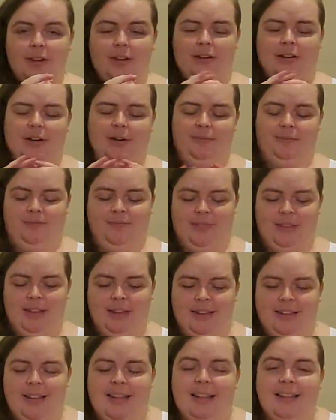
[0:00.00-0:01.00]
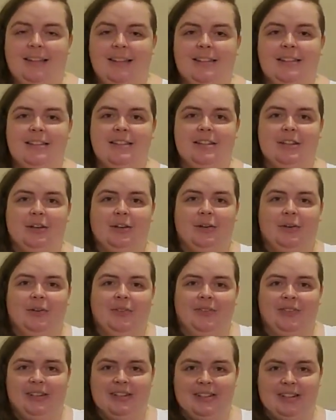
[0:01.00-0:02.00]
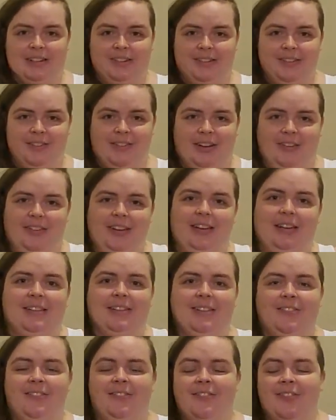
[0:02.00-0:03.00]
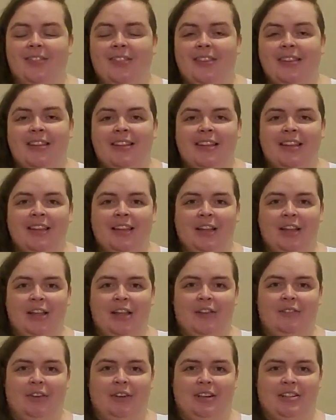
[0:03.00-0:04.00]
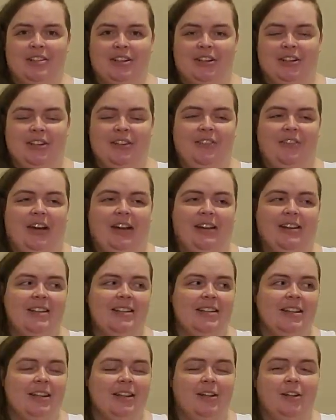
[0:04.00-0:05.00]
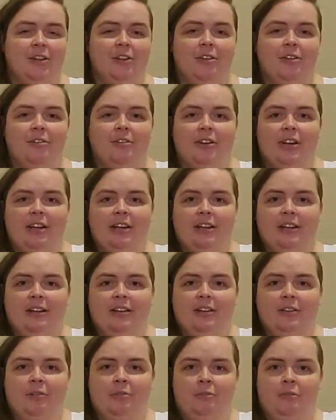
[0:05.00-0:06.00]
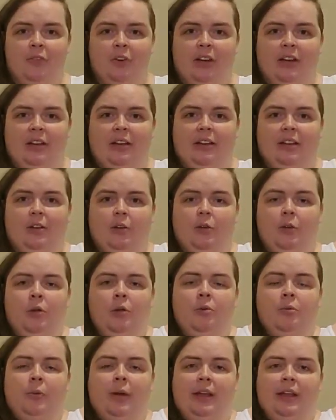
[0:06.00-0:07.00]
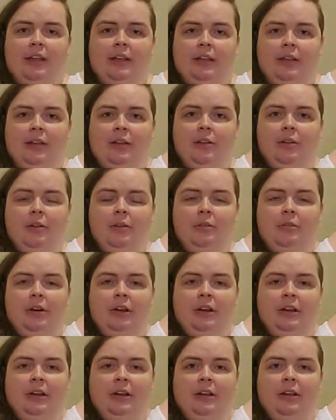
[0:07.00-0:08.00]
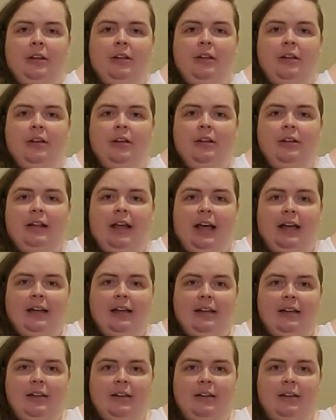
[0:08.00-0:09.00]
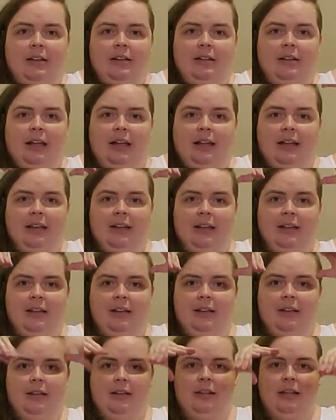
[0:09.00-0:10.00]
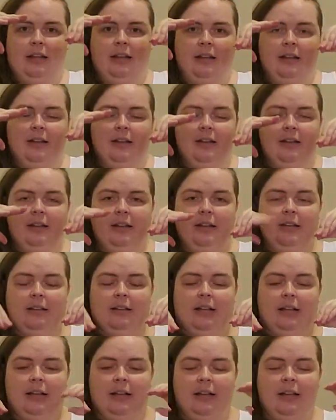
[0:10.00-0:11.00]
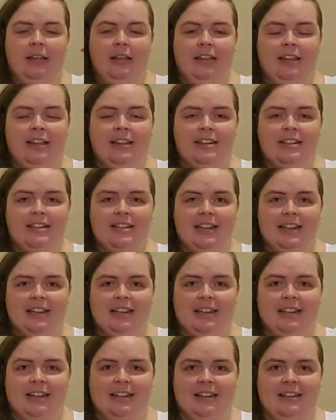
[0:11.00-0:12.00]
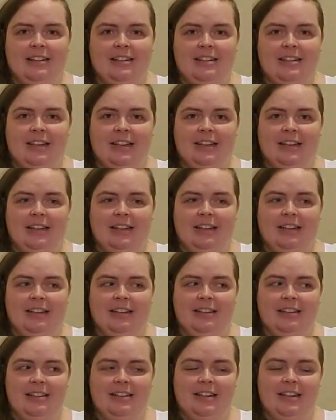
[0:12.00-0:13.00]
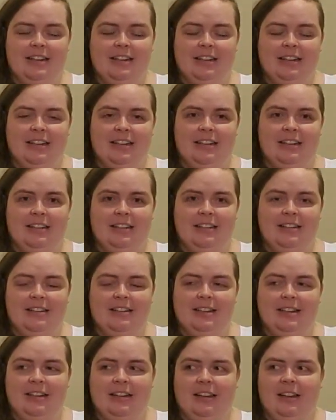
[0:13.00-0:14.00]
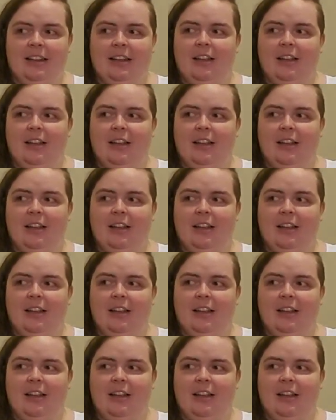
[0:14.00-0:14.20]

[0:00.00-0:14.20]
All right, so we start from out here. We're going to start on the right. Ring, ring, ring, ring, clack, clack, clack, clack, tick, tick, tick, tick,